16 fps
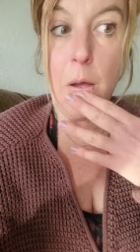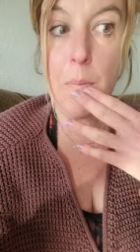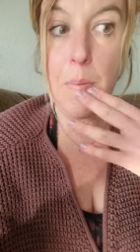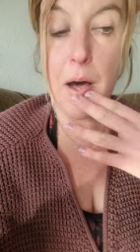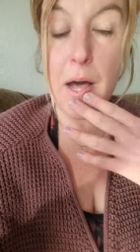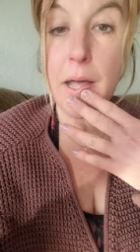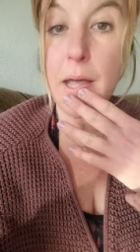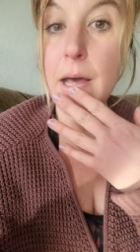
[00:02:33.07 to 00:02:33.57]

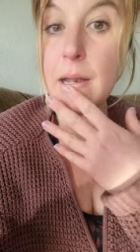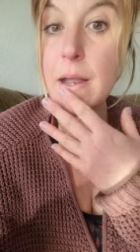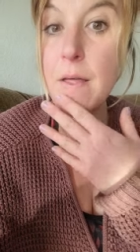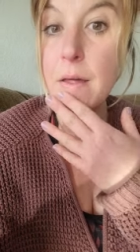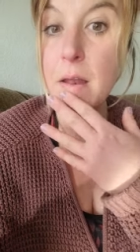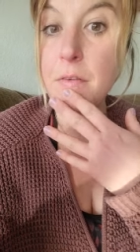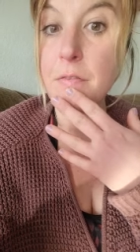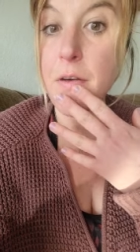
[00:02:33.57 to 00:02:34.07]
But yeah, now
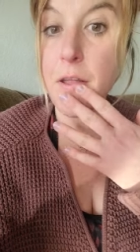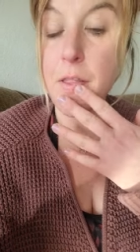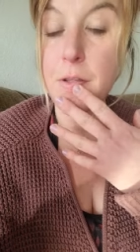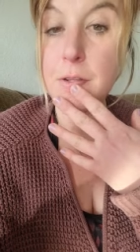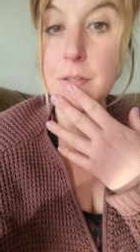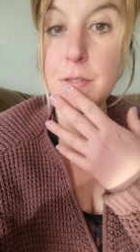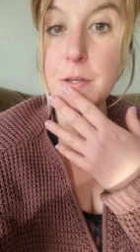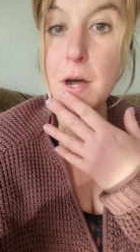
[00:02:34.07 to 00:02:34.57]
that I find out
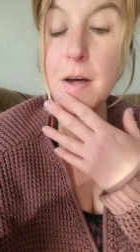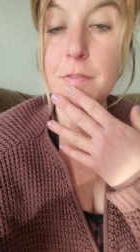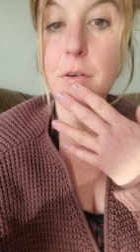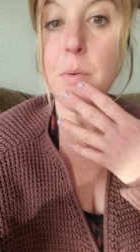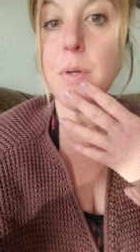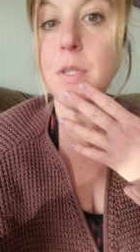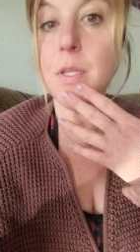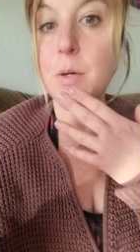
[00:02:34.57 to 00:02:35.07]
there's this
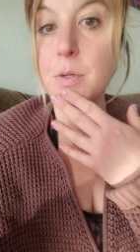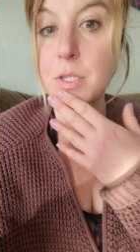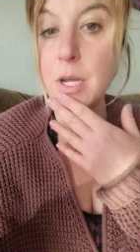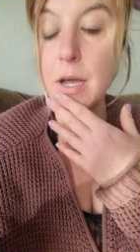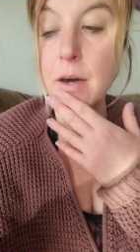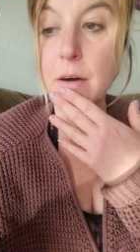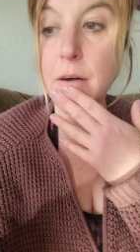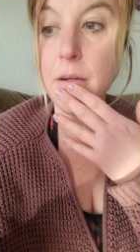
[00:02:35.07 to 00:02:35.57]
offer with no
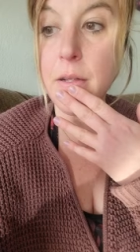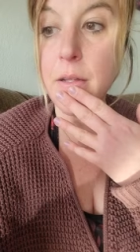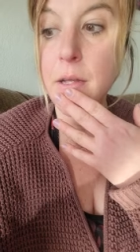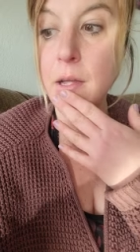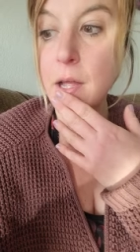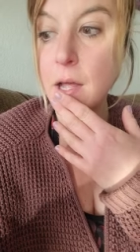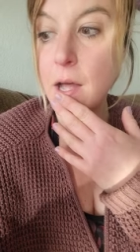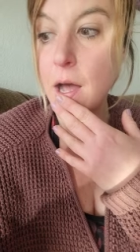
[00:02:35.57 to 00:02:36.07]
jail,
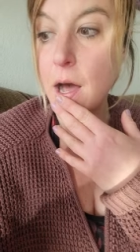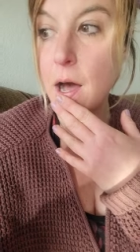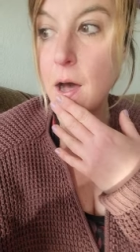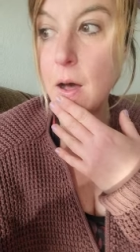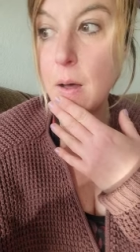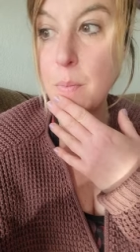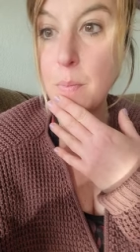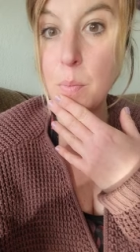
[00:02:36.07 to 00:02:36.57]

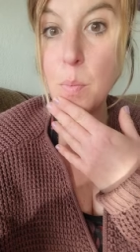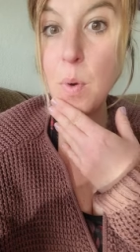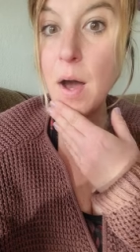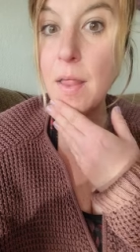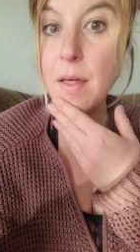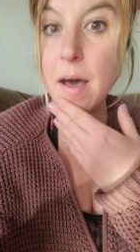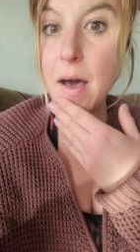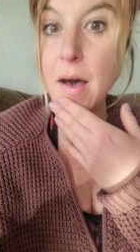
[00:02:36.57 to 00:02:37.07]

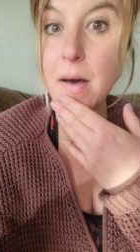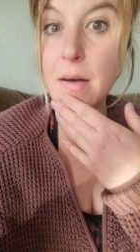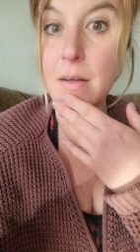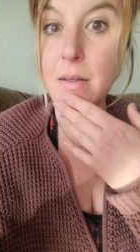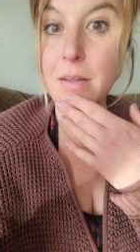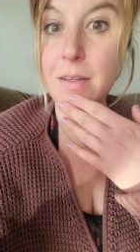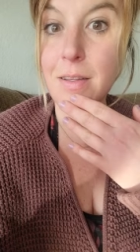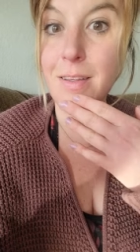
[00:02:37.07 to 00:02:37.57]
why the
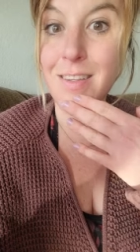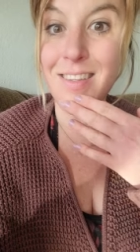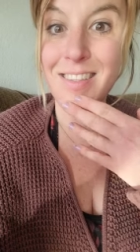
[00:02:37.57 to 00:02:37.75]
hell?